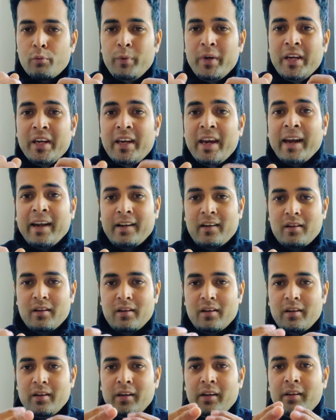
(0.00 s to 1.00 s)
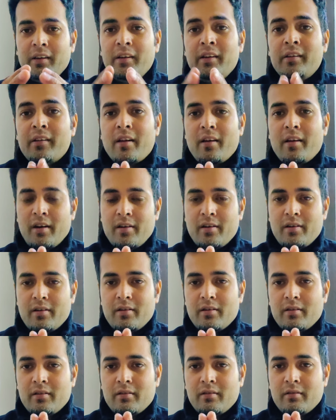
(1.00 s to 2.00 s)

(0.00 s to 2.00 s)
we get in internet.